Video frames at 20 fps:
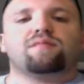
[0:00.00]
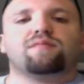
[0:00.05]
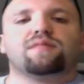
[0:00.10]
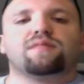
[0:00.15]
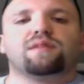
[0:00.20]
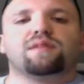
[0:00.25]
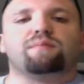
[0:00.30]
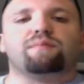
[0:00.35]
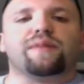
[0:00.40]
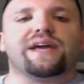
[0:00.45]

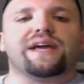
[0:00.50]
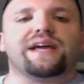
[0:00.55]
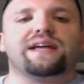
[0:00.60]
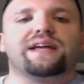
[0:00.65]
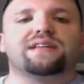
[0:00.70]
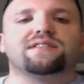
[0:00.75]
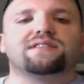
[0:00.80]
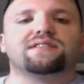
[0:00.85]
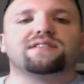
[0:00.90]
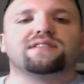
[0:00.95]
the
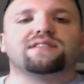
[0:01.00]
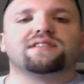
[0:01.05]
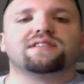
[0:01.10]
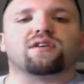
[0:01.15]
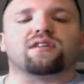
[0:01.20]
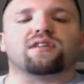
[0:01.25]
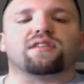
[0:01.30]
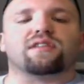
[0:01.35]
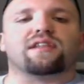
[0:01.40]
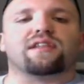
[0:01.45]
means
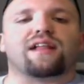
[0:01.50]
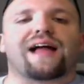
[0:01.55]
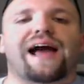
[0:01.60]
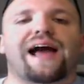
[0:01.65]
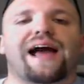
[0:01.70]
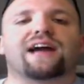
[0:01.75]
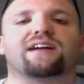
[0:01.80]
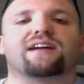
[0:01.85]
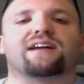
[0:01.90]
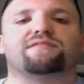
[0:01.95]
or the
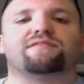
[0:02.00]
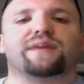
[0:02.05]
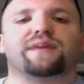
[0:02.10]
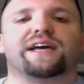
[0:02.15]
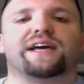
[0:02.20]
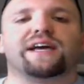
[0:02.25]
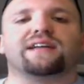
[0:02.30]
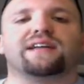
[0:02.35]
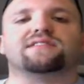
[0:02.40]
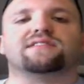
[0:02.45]
lack of
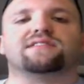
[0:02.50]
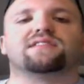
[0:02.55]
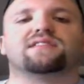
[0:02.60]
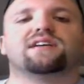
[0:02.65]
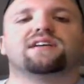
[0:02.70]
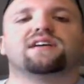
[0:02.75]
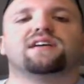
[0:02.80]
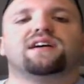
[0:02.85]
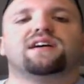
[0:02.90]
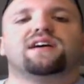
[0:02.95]
means
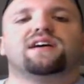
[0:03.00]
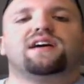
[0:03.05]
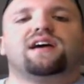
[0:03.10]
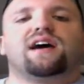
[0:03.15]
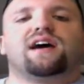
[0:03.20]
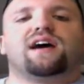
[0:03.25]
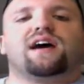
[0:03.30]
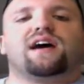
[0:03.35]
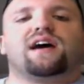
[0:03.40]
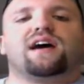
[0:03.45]

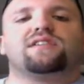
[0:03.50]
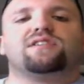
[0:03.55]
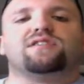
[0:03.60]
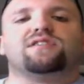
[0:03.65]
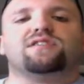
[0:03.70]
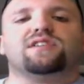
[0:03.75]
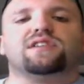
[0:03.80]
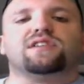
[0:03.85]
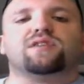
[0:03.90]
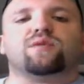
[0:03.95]
to
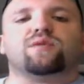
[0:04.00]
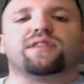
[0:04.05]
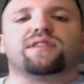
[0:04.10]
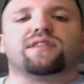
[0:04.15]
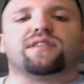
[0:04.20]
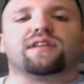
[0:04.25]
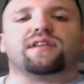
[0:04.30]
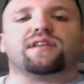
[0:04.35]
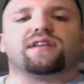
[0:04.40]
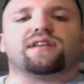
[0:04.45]
deal
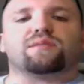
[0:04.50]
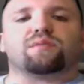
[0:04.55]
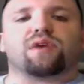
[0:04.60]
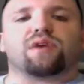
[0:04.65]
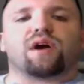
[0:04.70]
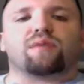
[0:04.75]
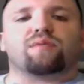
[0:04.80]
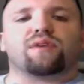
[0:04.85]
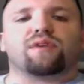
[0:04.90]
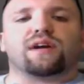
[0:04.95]
with this
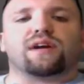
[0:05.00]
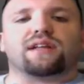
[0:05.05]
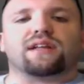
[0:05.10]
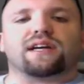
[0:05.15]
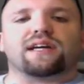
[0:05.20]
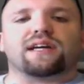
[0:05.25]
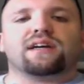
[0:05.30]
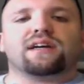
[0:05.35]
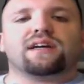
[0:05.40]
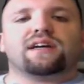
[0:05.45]

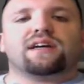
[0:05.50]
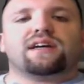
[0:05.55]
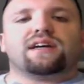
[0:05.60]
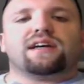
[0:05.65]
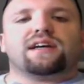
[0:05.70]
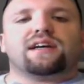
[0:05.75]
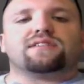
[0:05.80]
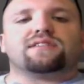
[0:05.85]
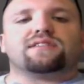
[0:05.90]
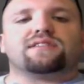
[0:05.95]
appropriately
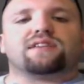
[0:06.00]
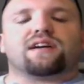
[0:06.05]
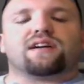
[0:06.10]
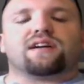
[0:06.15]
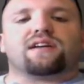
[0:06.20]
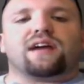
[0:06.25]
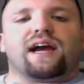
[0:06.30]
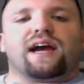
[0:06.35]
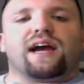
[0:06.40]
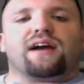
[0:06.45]
in
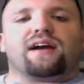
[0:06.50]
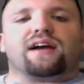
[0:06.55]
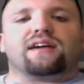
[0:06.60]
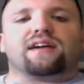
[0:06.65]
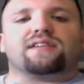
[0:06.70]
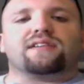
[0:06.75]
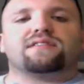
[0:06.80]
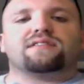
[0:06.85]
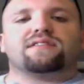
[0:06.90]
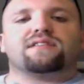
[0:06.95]
certain
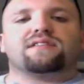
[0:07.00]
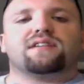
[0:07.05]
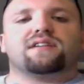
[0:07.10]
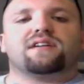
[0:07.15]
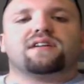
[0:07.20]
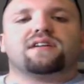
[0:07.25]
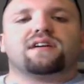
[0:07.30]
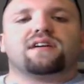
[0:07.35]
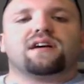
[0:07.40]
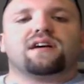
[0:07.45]
areas,
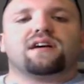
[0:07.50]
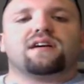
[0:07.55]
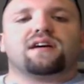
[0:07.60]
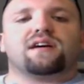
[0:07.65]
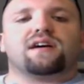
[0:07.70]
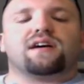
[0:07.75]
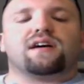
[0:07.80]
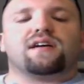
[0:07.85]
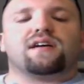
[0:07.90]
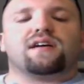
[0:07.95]

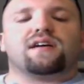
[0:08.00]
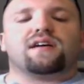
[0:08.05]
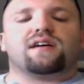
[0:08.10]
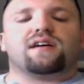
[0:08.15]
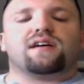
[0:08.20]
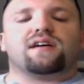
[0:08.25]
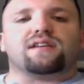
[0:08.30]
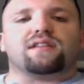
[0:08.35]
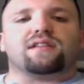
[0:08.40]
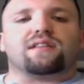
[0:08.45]

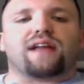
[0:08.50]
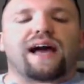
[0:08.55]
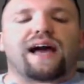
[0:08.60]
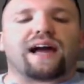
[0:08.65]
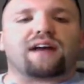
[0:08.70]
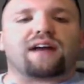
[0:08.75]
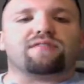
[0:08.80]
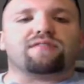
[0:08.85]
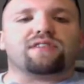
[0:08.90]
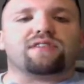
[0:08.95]
the
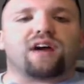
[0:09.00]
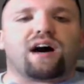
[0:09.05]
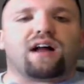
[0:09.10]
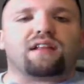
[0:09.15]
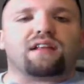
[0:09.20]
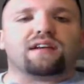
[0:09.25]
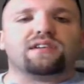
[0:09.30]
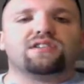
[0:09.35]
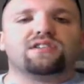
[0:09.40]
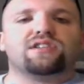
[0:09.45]
lack of
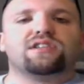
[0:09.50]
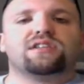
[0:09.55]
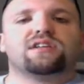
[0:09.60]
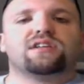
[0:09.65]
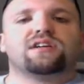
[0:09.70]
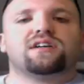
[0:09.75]
knowledge,